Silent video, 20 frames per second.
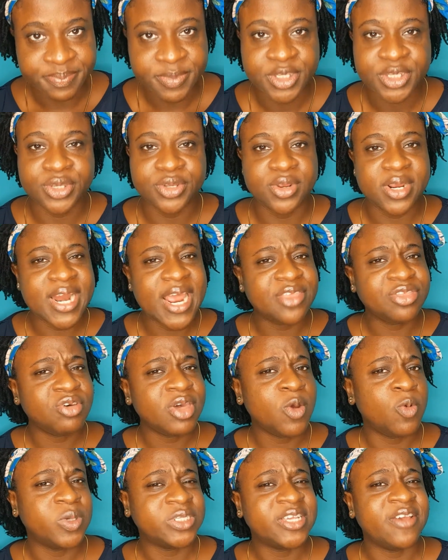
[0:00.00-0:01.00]
you know and i thought
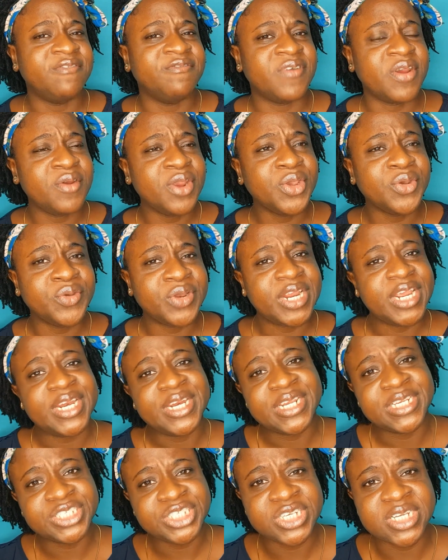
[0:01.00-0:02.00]
it was a very good
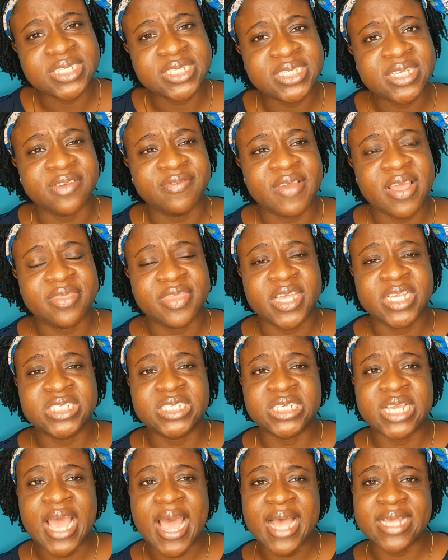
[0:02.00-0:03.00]
initiative and then
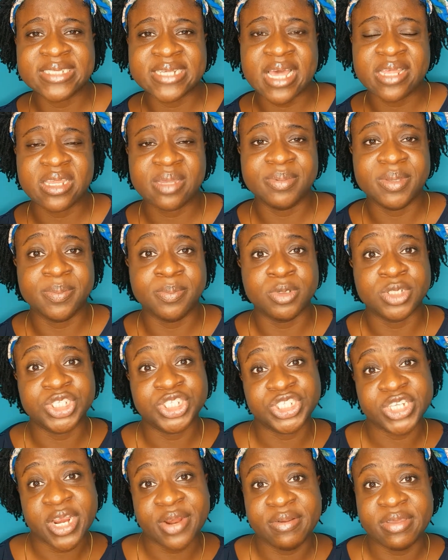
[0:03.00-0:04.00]
she has other people
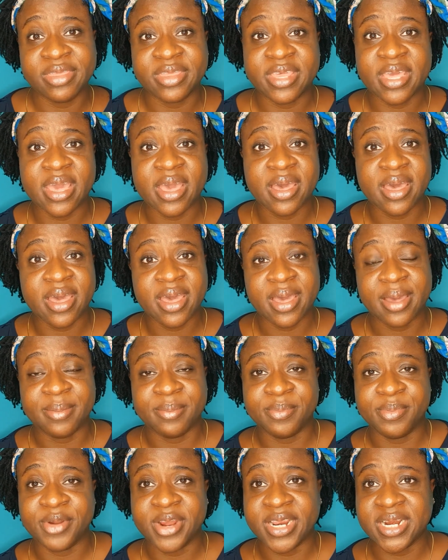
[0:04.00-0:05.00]
sharing their
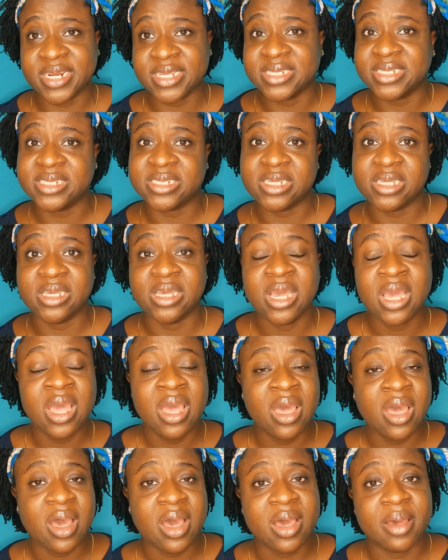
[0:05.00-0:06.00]
um, pregnancy
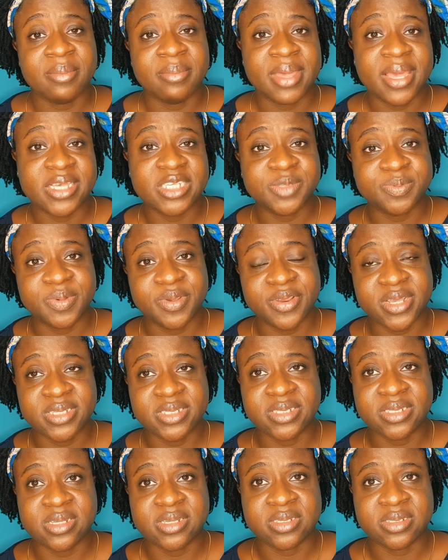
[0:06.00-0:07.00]
um,
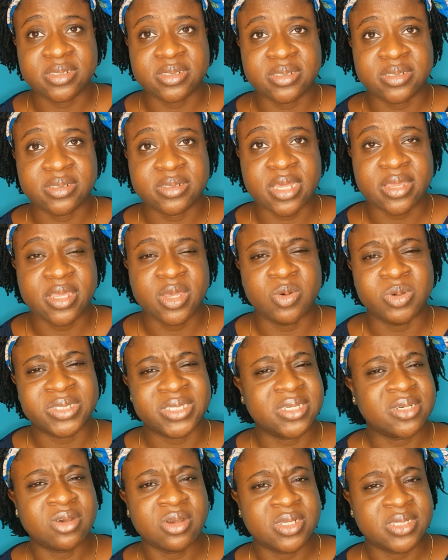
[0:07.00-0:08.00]
experiences i think it
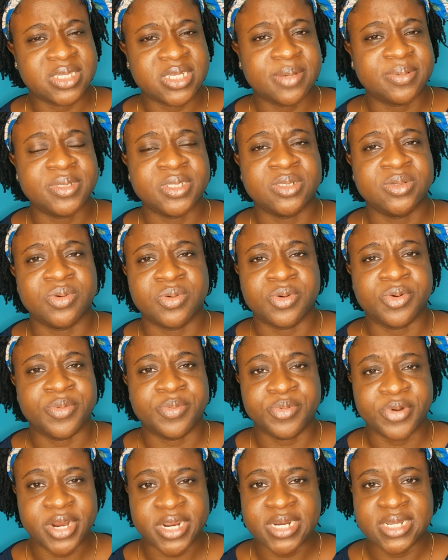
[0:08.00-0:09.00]
was conception or
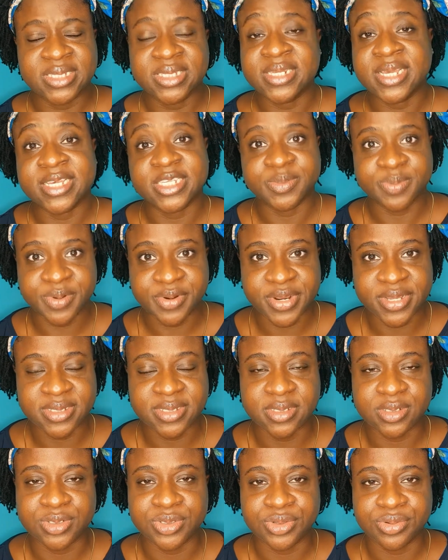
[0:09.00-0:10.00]
pregnancy
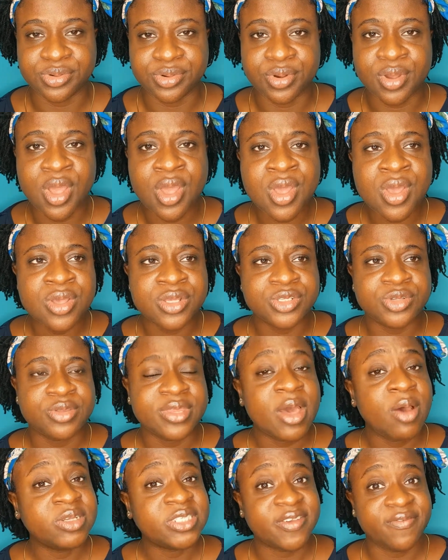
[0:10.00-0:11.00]
experiences you know so
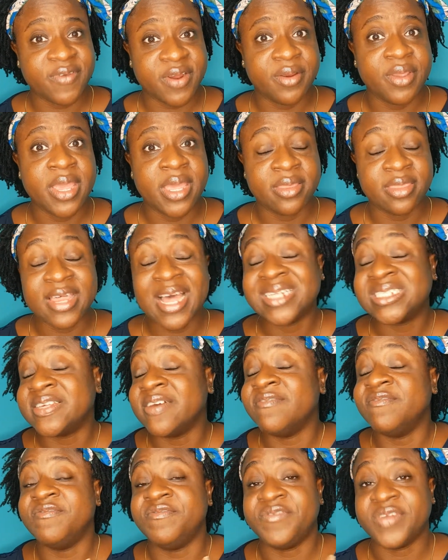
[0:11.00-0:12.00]
that was a very that's
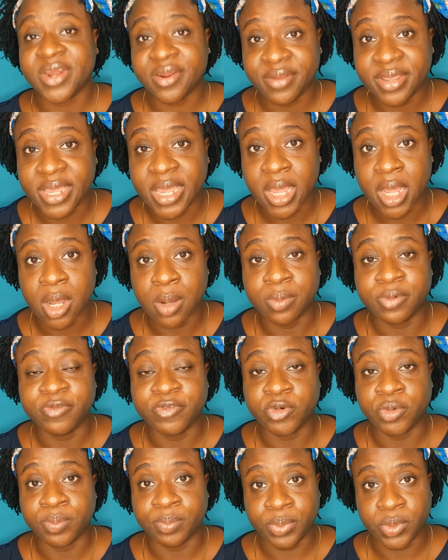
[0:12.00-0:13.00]
a very
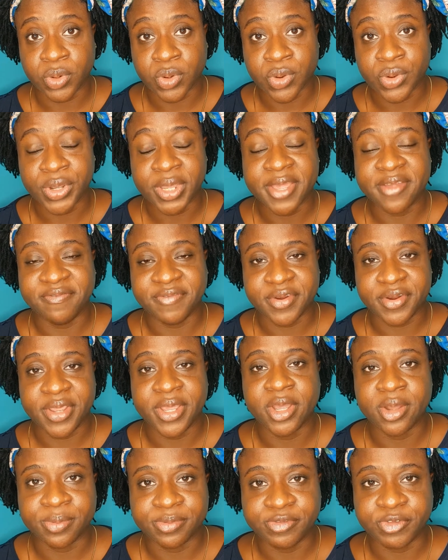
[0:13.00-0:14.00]
helpful blog a very
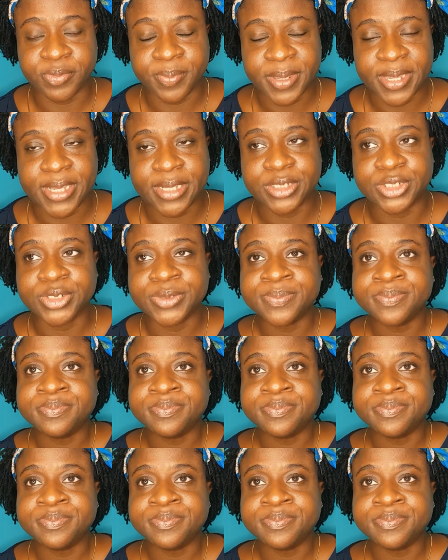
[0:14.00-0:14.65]
helpful page